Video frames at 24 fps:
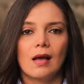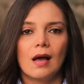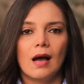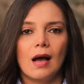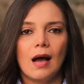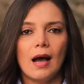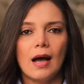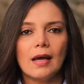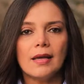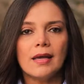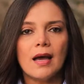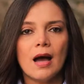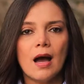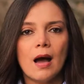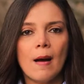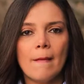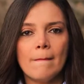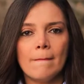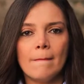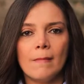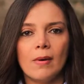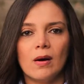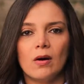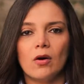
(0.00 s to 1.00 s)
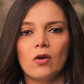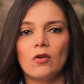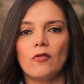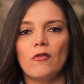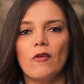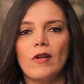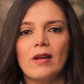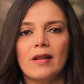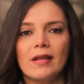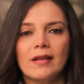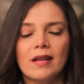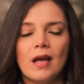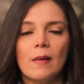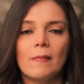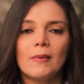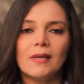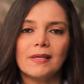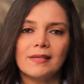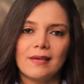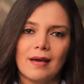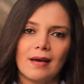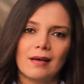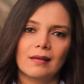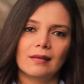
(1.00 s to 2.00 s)
I am Orfelina
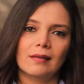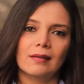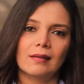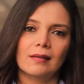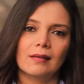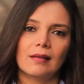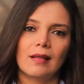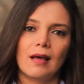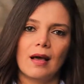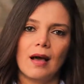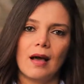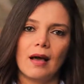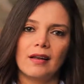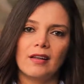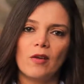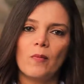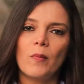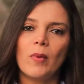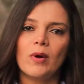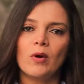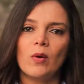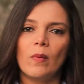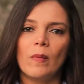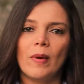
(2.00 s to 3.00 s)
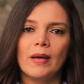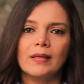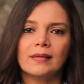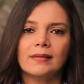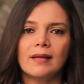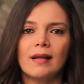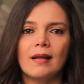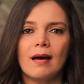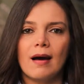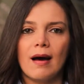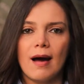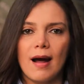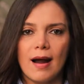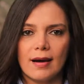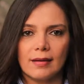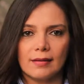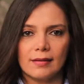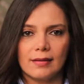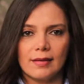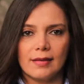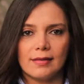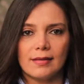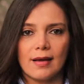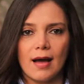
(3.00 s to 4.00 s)
Millan, an environmental artist